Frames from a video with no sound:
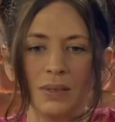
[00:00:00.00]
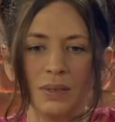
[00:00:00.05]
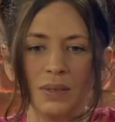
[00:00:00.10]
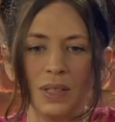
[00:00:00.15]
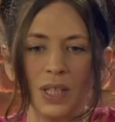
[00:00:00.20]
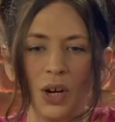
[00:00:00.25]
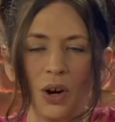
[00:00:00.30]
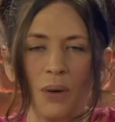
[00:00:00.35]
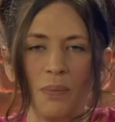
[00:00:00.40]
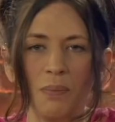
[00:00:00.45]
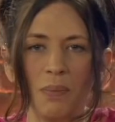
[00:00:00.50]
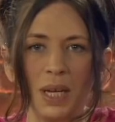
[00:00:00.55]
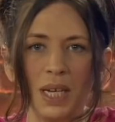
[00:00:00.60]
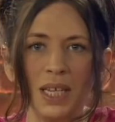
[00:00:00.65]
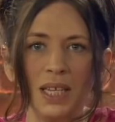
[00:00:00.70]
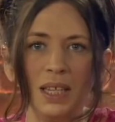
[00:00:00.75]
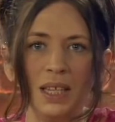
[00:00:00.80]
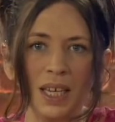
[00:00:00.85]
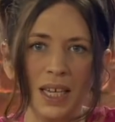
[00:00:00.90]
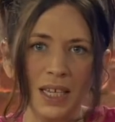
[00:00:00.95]
there are
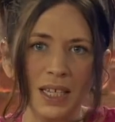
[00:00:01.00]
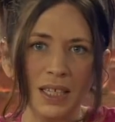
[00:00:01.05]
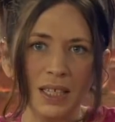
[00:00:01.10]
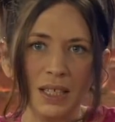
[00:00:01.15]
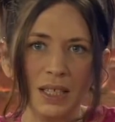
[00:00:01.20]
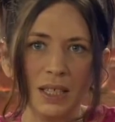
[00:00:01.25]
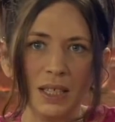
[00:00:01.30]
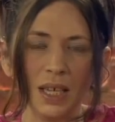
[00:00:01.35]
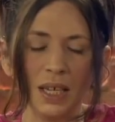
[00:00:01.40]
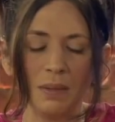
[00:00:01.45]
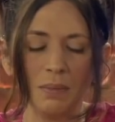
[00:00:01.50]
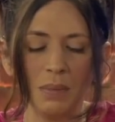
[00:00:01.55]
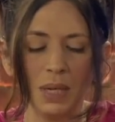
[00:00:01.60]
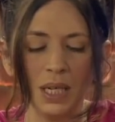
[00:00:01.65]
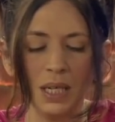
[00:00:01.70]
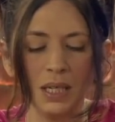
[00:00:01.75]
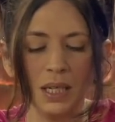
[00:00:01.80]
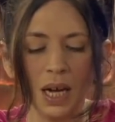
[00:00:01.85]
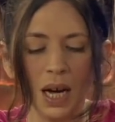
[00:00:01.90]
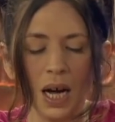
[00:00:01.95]
many things and
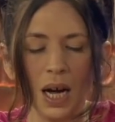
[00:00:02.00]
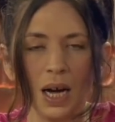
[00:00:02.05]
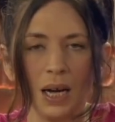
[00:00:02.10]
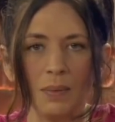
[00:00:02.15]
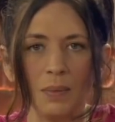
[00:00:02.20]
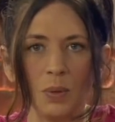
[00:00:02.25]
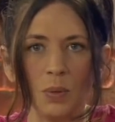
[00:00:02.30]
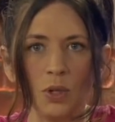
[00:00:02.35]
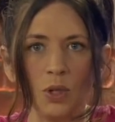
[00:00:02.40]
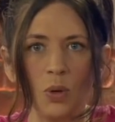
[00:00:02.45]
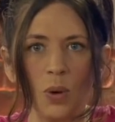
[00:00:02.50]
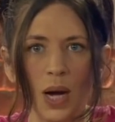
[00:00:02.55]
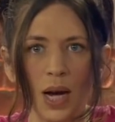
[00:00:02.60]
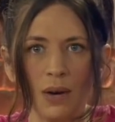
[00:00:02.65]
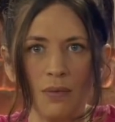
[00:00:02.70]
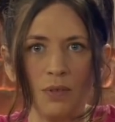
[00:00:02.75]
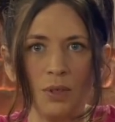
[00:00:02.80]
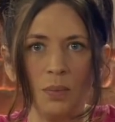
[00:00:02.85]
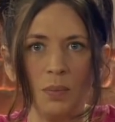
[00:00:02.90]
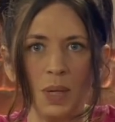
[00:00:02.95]
many times where you
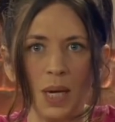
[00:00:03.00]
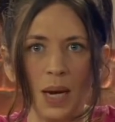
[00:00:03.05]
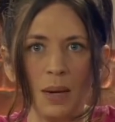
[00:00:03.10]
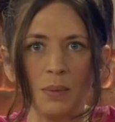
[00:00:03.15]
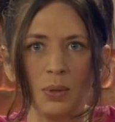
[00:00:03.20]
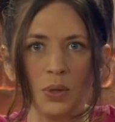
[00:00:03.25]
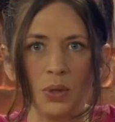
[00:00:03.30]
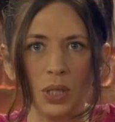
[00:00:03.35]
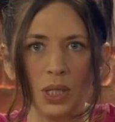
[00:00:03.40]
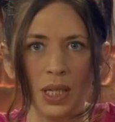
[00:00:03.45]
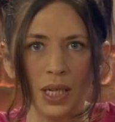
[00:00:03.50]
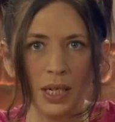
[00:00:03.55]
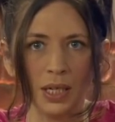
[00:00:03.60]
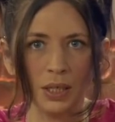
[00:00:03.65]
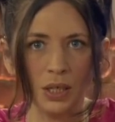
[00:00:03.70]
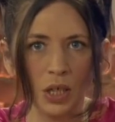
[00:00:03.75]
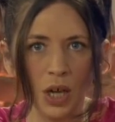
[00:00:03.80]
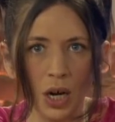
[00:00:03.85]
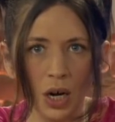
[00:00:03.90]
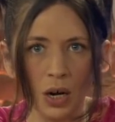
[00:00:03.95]
have to be able to let
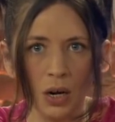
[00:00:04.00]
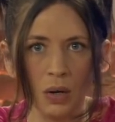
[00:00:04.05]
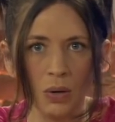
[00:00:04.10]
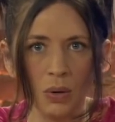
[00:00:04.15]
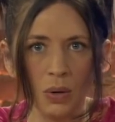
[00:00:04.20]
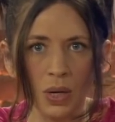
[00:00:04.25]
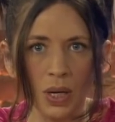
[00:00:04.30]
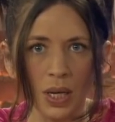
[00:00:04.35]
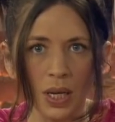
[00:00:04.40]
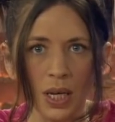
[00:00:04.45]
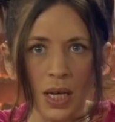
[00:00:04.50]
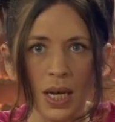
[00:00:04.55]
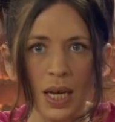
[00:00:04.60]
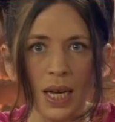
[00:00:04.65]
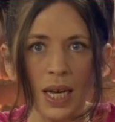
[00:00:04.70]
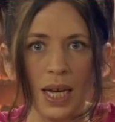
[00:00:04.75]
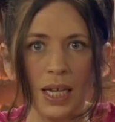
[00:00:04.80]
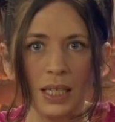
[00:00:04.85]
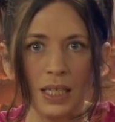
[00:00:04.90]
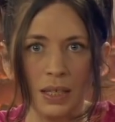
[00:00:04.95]
it go
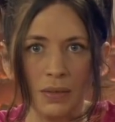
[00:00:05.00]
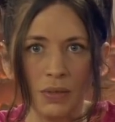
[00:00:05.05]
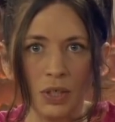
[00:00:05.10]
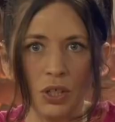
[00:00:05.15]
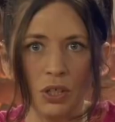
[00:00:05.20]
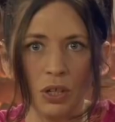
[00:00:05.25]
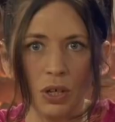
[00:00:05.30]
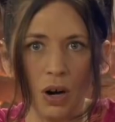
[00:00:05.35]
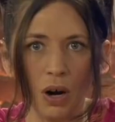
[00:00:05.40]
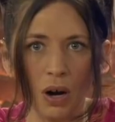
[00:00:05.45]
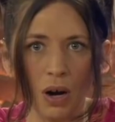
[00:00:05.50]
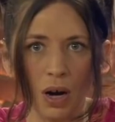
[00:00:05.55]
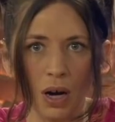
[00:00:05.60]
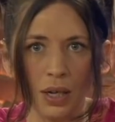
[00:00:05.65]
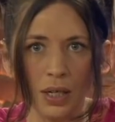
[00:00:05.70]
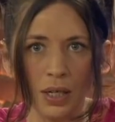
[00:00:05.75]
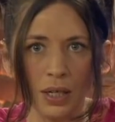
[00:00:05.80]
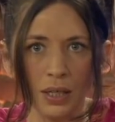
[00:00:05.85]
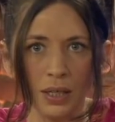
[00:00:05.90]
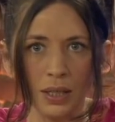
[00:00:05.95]
and give it to God.
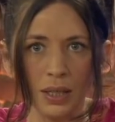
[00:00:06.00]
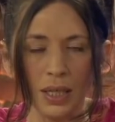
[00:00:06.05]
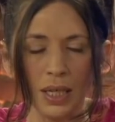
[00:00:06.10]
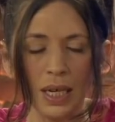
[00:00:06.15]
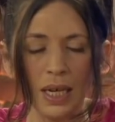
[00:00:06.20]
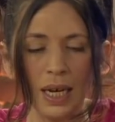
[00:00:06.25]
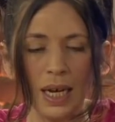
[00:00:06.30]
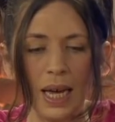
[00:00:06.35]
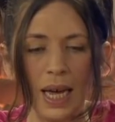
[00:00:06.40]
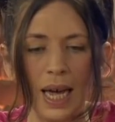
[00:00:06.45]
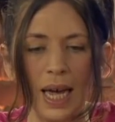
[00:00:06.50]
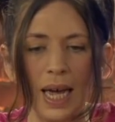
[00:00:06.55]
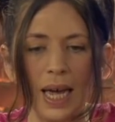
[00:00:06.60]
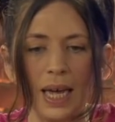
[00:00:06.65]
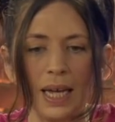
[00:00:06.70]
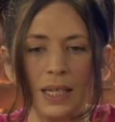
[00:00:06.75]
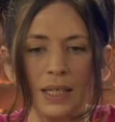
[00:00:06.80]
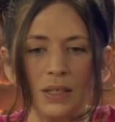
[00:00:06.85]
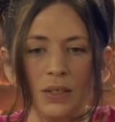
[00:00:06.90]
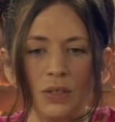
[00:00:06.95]

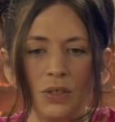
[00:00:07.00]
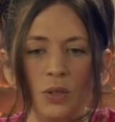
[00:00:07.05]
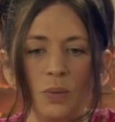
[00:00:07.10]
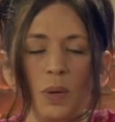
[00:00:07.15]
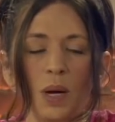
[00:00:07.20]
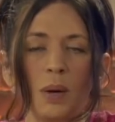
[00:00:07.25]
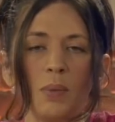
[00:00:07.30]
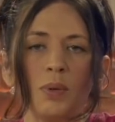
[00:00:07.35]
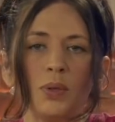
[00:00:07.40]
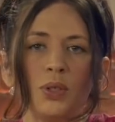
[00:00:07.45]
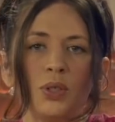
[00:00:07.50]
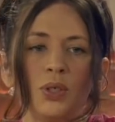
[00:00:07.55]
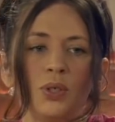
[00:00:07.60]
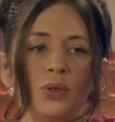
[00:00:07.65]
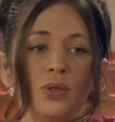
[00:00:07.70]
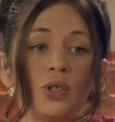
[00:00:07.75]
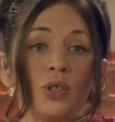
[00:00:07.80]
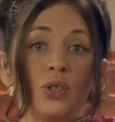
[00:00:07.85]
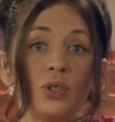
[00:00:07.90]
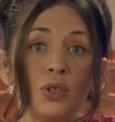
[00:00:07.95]
And to be able
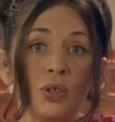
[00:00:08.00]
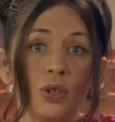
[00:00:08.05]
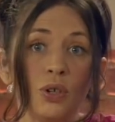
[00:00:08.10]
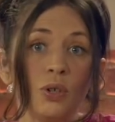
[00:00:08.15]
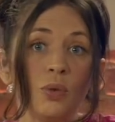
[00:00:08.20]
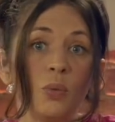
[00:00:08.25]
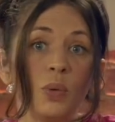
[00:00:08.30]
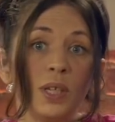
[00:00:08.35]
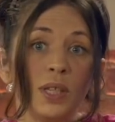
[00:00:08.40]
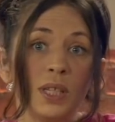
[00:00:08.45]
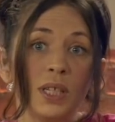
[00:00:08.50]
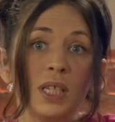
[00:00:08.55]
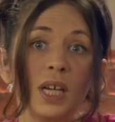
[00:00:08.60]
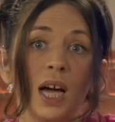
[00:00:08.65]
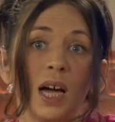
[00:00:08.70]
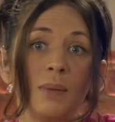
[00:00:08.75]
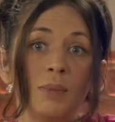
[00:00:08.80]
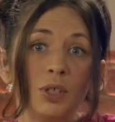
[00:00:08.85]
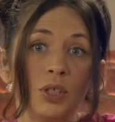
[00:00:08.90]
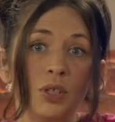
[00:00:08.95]
to discern when the
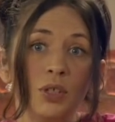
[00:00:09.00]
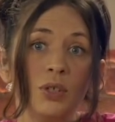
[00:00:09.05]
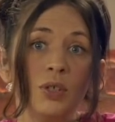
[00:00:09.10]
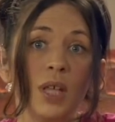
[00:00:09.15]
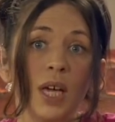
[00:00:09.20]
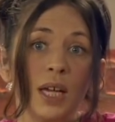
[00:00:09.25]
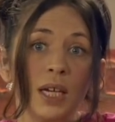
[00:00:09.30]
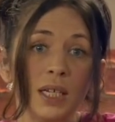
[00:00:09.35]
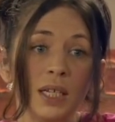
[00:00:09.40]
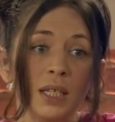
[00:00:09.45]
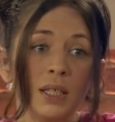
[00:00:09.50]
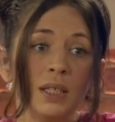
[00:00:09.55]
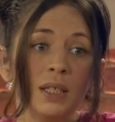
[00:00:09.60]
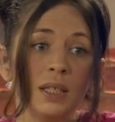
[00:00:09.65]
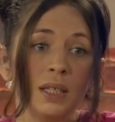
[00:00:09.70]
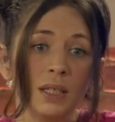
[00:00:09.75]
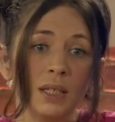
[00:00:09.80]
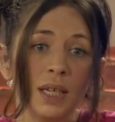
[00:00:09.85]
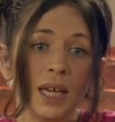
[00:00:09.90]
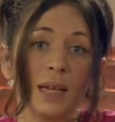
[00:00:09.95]
time to do that
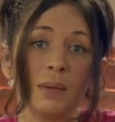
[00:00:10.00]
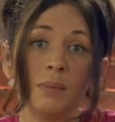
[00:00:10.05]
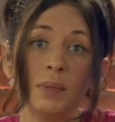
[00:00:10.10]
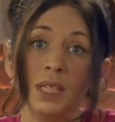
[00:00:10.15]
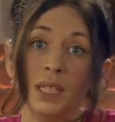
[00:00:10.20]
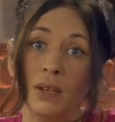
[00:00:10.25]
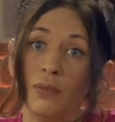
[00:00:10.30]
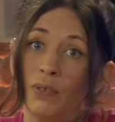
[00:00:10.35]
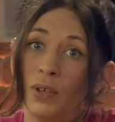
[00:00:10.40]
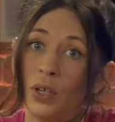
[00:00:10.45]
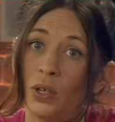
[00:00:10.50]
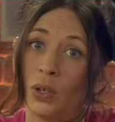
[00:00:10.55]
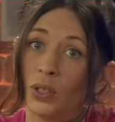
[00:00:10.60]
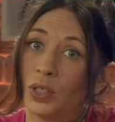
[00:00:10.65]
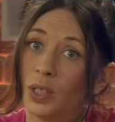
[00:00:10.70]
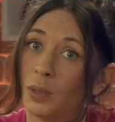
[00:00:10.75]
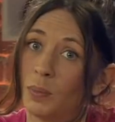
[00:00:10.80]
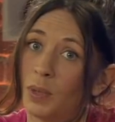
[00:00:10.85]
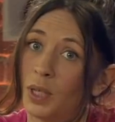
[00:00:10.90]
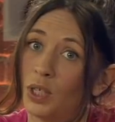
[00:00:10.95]
can be
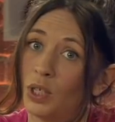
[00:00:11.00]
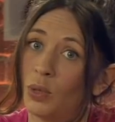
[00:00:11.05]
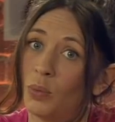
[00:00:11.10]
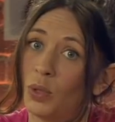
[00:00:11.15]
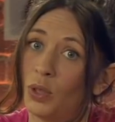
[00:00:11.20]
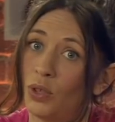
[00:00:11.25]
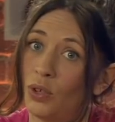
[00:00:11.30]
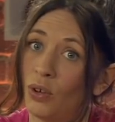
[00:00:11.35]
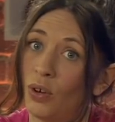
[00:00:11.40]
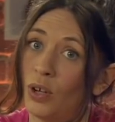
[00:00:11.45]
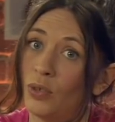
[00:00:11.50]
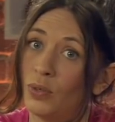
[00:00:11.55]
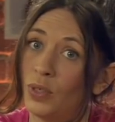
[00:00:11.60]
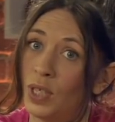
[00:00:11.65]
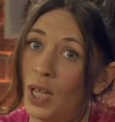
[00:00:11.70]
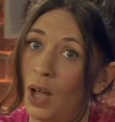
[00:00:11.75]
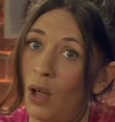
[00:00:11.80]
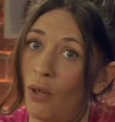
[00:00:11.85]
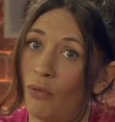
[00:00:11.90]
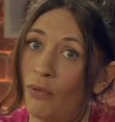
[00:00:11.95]
difficult, especially with your own
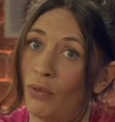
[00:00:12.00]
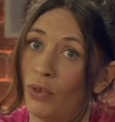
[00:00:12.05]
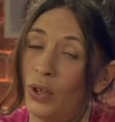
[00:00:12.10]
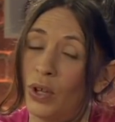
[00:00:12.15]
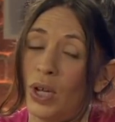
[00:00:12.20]
self.